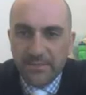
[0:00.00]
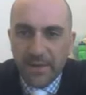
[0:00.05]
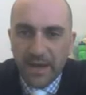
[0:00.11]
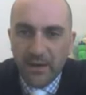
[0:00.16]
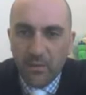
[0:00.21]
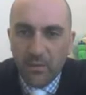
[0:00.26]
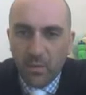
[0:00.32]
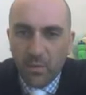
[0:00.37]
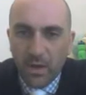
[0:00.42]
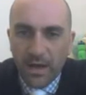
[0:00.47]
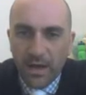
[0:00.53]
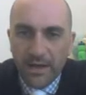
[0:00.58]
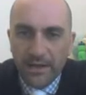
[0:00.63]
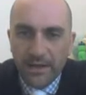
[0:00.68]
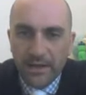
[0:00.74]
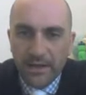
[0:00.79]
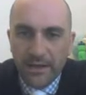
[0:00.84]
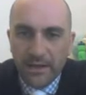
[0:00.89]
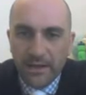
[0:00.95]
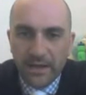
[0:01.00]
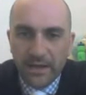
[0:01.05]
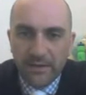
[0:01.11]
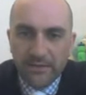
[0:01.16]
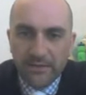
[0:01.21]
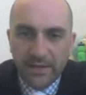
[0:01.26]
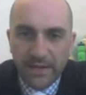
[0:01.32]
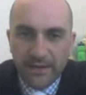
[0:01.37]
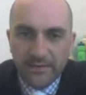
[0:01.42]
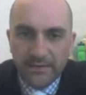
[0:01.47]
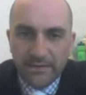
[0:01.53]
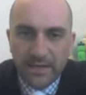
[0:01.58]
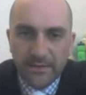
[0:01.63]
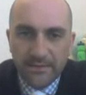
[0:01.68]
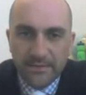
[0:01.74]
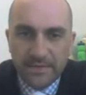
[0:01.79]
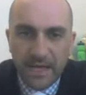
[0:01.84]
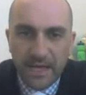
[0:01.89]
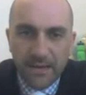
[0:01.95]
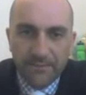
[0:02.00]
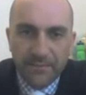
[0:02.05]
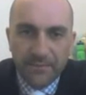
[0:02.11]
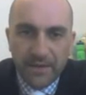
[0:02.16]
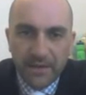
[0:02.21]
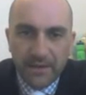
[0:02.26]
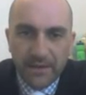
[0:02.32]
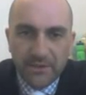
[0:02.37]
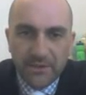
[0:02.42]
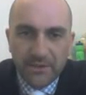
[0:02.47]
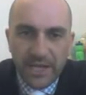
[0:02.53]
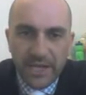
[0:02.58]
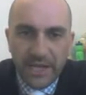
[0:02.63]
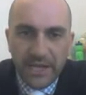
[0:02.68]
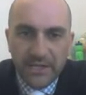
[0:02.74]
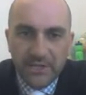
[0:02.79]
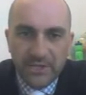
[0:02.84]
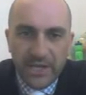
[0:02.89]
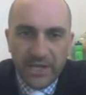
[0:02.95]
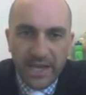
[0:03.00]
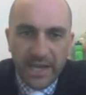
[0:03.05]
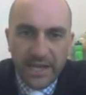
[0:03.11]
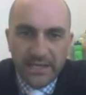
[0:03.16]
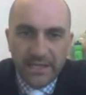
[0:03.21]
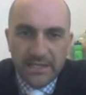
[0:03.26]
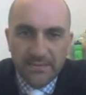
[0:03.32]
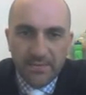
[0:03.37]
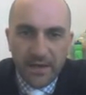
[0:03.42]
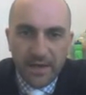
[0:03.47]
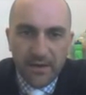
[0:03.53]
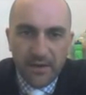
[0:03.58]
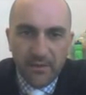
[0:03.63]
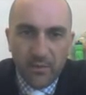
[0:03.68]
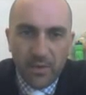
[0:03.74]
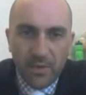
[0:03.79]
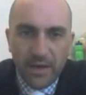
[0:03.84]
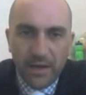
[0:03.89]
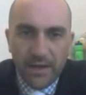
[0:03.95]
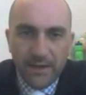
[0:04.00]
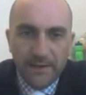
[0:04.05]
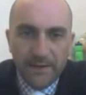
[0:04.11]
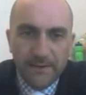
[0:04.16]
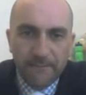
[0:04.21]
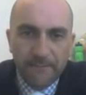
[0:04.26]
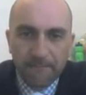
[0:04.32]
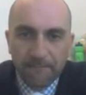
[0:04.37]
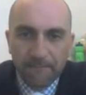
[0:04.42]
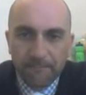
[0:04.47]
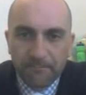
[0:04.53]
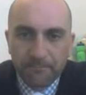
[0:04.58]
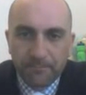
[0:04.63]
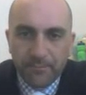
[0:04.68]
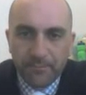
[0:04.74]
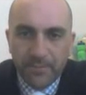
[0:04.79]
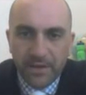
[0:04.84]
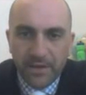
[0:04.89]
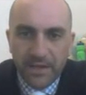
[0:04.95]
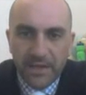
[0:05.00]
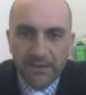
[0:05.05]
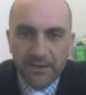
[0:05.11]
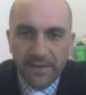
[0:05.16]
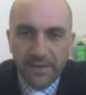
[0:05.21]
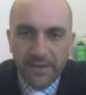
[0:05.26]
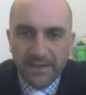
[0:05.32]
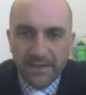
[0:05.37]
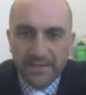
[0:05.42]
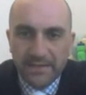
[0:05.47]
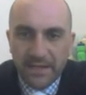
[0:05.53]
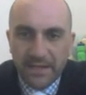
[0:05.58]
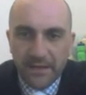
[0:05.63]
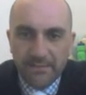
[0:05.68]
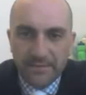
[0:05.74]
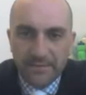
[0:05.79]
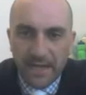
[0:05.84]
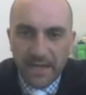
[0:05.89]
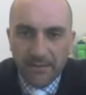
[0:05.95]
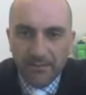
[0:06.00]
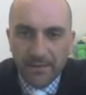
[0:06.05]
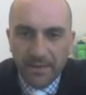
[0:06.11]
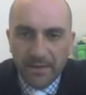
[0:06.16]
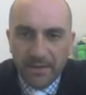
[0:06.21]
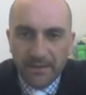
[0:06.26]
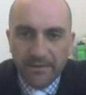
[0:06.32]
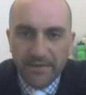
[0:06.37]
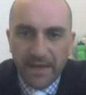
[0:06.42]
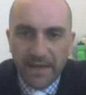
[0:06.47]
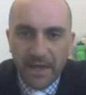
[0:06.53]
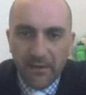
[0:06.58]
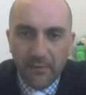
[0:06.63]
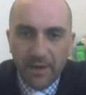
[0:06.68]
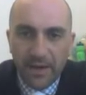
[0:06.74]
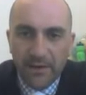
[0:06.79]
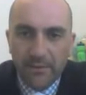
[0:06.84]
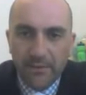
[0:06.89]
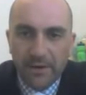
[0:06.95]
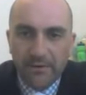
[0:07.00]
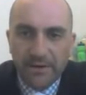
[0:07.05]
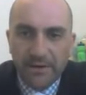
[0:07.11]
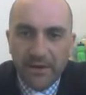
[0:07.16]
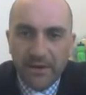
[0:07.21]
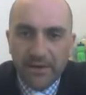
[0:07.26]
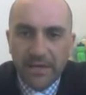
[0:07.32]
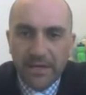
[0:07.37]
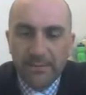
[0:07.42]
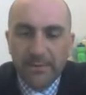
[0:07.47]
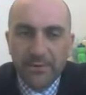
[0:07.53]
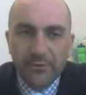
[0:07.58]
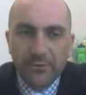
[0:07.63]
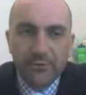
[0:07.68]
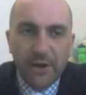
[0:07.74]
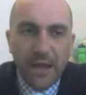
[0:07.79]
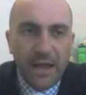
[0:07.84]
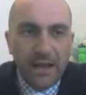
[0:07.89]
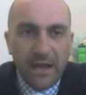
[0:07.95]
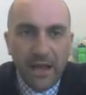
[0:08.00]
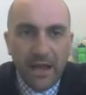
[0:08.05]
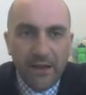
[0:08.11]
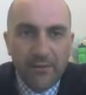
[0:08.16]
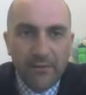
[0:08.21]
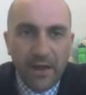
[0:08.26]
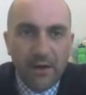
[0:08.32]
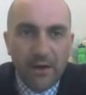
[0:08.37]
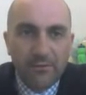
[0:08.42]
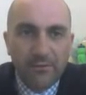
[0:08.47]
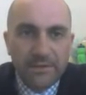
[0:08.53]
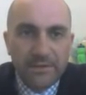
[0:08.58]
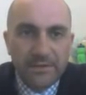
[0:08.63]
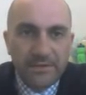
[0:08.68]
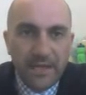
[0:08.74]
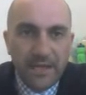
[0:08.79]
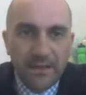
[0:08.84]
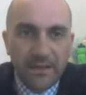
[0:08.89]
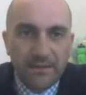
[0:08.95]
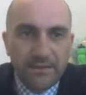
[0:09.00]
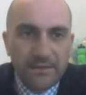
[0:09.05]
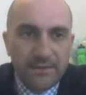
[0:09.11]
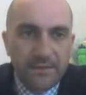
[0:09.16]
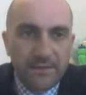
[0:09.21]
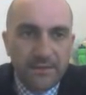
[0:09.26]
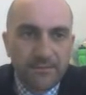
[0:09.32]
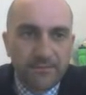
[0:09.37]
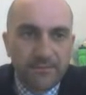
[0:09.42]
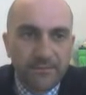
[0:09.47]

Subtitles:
by 1 if tails comes up, change heads by 1 if heads comes up. That way we are now keeping track of our results.